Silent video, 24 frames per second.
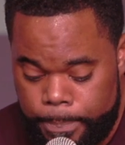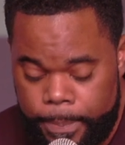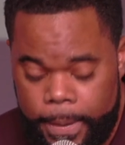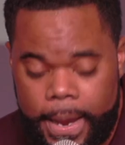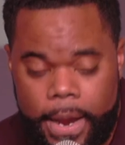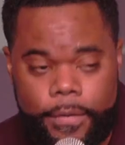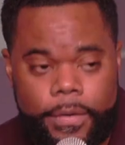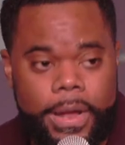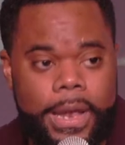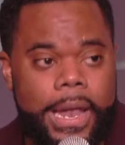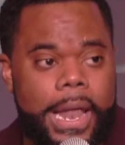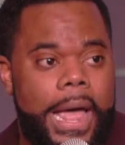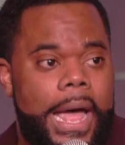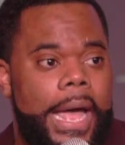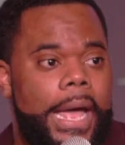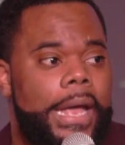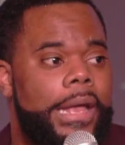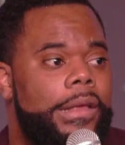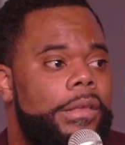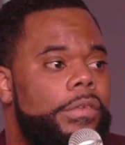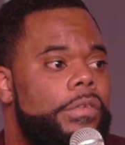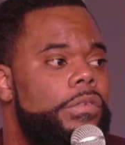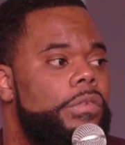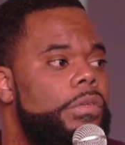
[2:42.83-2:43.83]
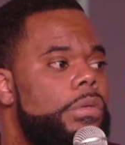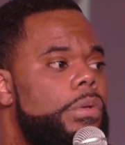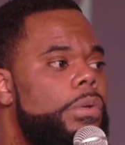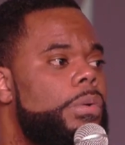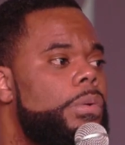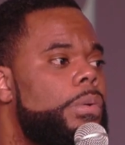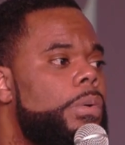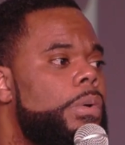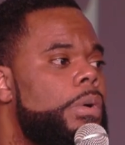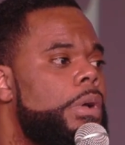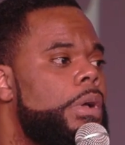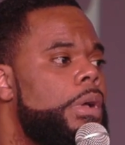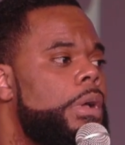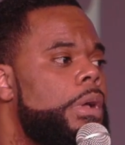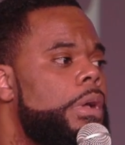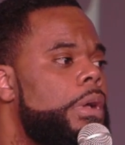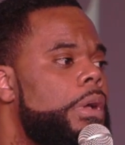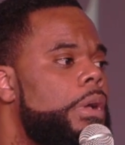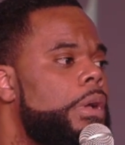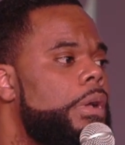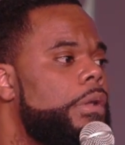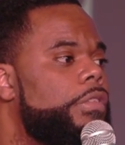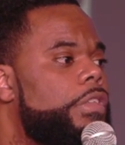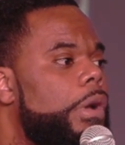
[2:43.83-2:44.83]
paralyze you.
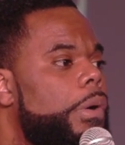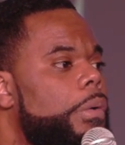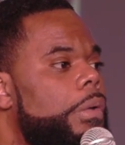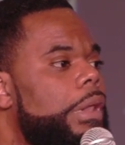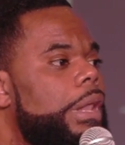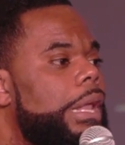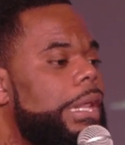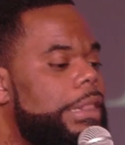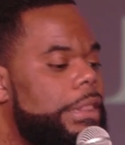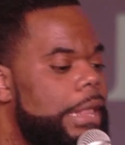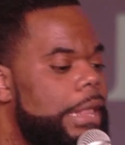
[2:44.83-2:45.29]
Don't let